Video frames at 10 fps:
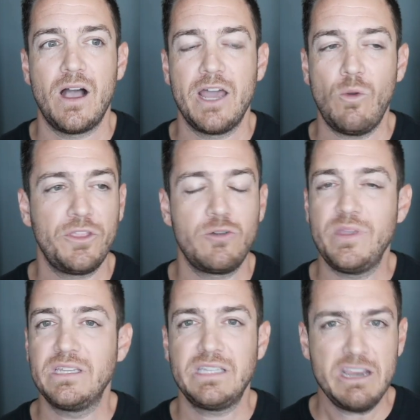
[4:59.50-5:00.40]
I don't want there to
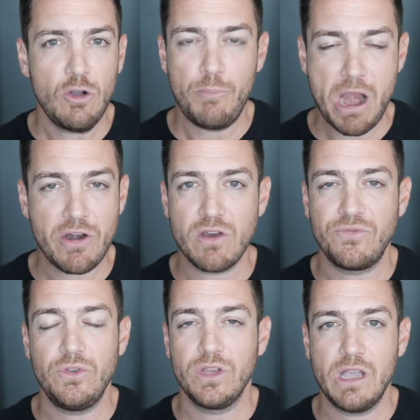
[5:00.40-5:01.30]
be a single barrier
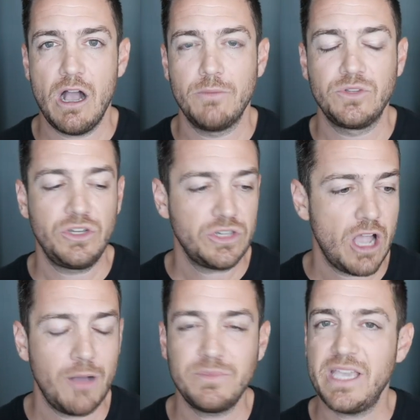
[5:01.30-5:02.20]
for you to come. So just
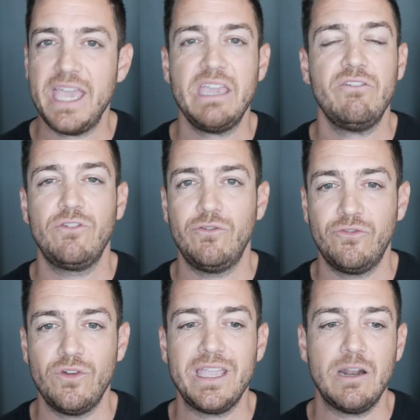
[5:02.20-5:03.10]
come take it for
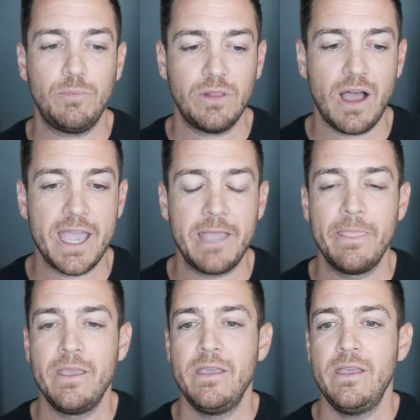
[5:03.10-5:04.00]
free and apply it.